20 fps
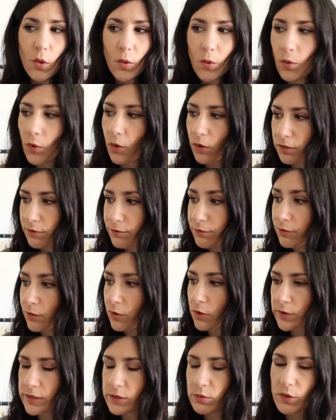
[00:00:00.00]
or the
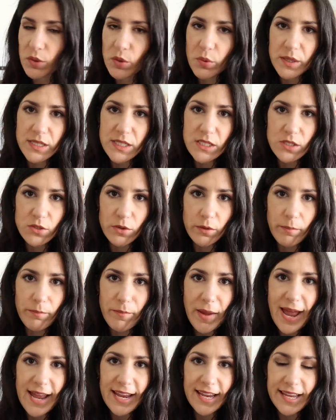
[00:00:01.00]
floors, which we
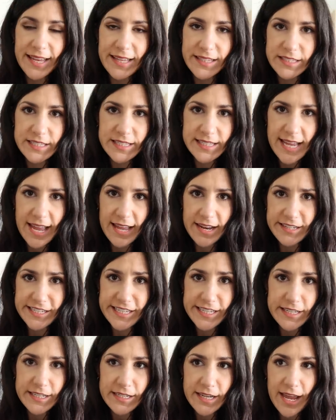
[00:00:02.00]
stripped back and
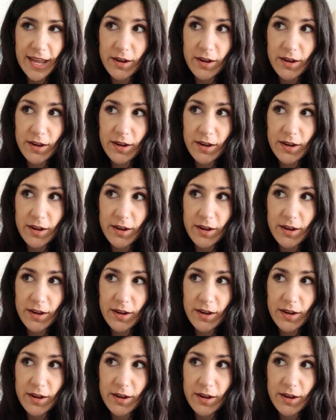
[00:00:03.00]
sanded,